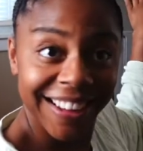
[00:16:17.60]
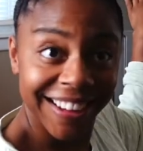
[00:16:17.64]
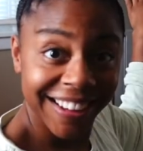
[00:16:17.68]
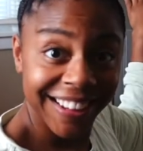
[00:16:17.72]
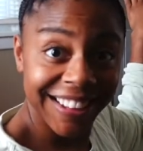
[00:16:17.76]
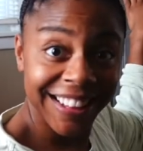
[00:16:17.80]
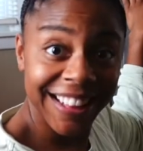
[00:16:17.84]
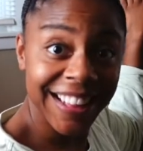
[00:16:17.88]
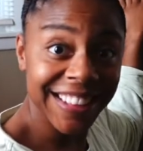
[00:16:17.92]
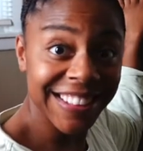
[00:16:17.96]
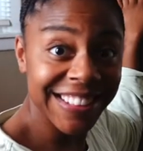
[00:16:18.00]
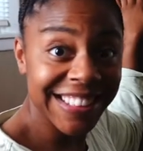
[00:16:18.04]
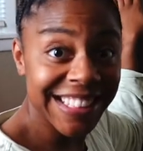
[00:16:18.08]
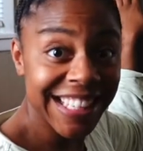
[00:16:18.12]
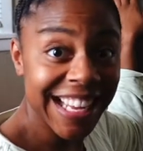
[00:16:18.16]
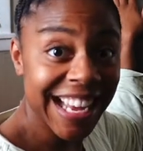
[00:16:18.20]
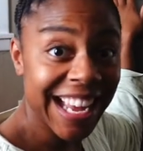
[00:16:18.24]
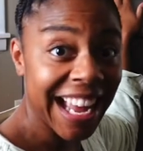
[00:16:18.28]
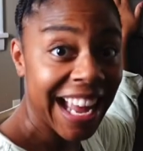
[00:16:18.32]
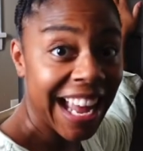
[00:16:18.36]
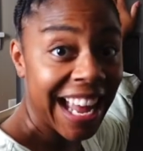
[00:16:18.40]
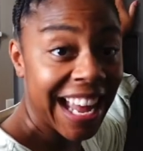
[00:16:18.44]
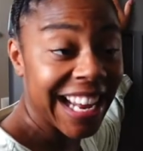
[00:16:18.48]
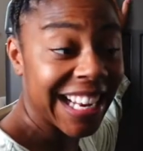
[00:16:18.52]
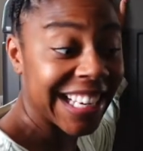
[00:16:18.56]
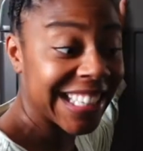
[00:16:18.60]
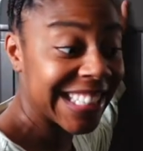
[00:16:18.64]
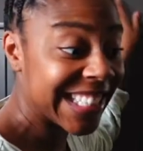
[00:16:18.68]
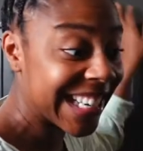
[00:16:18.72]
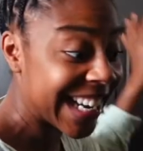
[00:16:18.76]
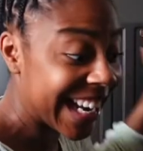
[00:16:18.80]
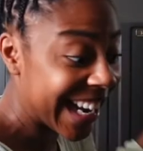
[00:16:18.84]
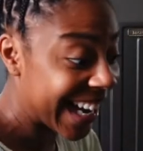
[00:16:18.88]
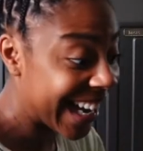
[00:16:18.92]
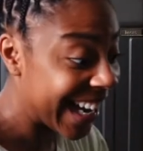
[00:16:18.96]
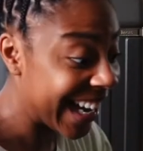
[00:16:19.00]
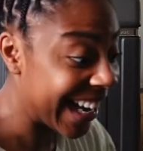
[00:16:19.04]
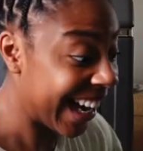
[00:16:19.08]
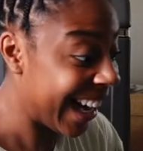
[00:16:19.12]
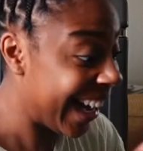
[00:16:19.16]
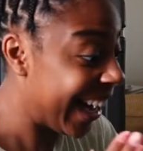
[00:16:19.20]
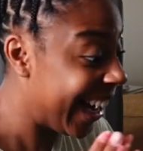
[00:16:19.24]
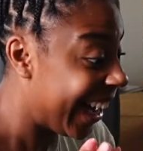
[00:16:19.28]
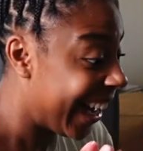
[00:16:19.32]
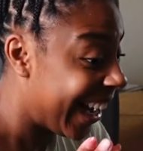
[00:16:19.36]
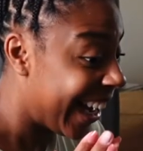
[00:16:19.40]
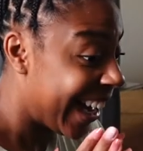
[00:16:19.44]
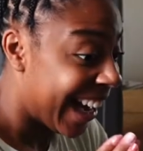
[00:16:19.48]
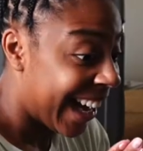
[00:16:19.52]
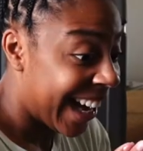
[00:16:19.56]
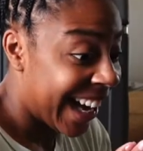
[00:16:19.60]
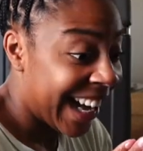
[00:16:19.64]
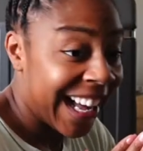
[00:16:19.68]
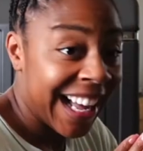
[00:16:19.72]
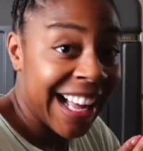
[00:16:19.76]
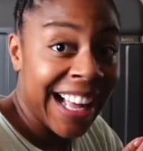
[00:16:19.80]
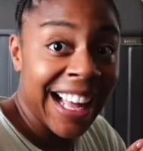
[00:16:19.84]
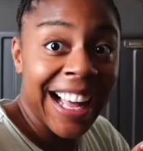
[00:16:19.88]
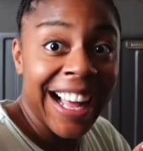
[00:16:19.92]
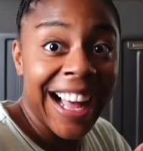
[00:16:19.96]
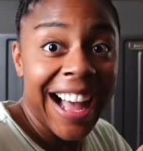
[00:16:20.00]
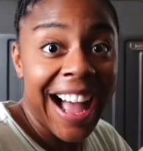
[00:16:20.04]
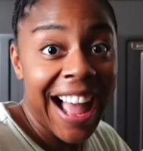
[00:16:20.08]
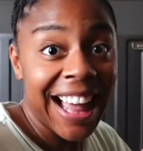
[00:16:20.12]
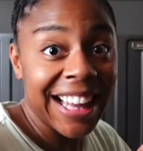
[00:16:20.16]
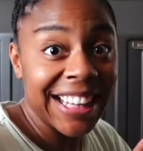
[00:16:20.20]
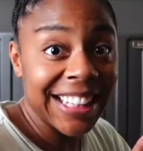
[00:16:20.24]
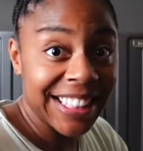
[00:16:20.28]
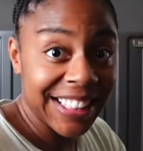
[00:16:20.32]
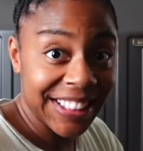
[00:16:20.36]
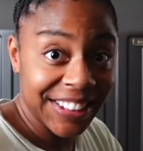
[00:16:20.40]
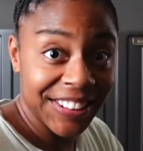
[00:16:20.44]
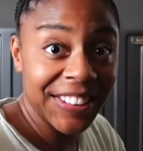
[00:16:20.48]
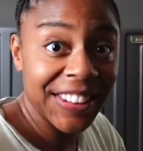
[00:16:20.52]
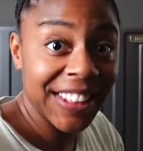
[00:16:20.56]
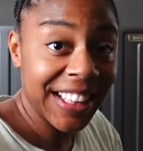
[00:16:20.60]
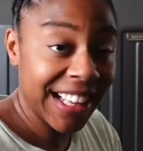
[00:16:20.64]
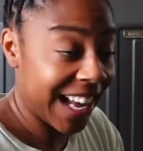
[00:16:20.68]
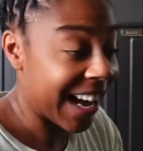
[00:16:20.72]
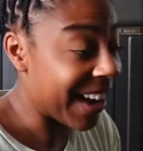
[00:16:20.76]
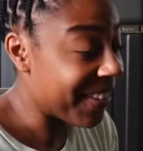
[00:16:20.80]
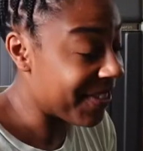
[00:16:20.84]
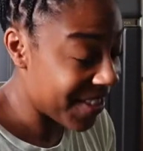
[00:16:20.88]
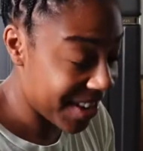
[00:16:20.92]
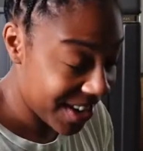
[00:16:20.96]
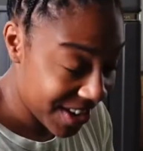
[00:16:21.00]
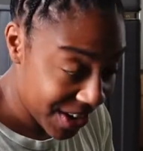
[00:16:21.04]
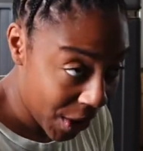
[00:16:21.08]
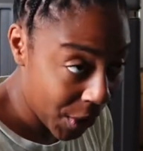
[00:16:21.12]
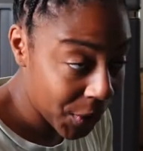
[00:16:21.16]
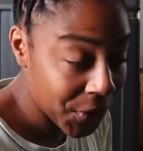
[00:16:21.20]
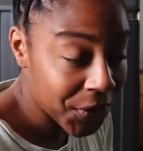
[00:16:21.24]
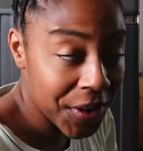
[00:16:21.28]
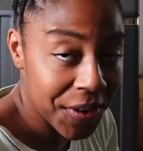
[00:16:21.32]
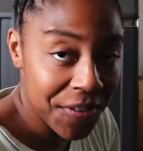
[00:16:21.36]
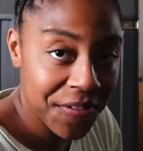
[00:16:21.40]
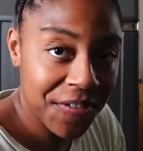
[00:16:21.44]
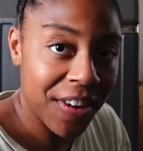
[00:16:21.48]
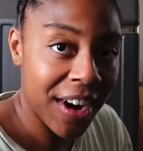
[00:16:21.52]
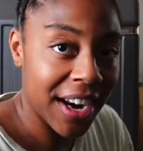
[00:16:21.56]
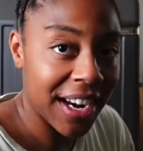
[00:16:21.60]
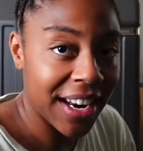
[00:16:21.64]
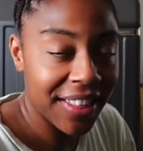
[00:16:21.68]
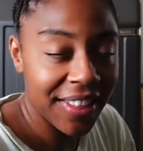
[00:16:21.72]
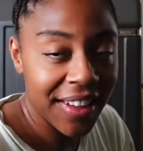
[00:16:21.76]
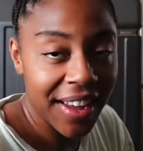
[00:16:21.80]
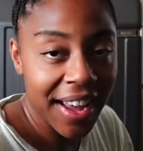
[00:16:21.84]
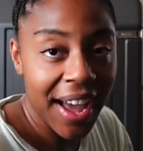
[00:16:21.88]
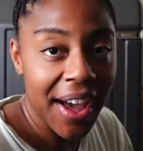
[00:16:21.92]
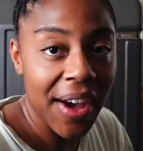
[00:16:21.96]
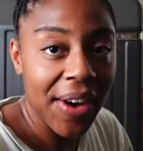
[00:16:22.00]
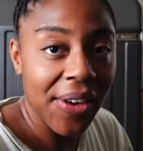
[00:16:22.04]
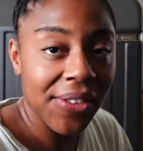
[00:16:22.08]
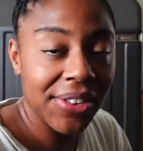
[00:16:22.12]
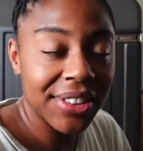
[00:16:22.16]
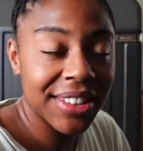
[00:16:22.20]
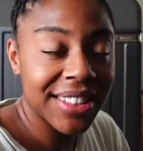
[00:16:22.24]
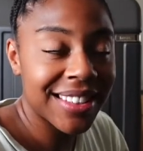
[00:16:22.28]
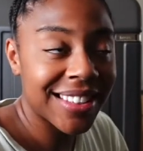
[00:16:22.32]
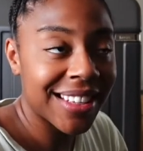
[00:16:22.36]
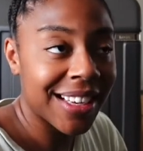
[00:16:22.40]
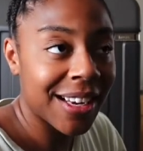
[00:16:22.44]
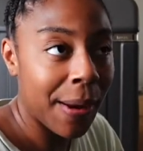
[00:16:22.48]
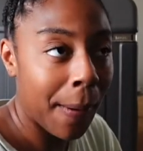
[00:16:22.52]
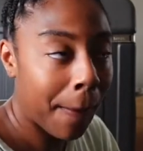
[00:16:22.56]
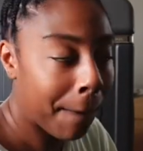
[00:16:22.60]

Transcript: close it. I literally have no room for anything else.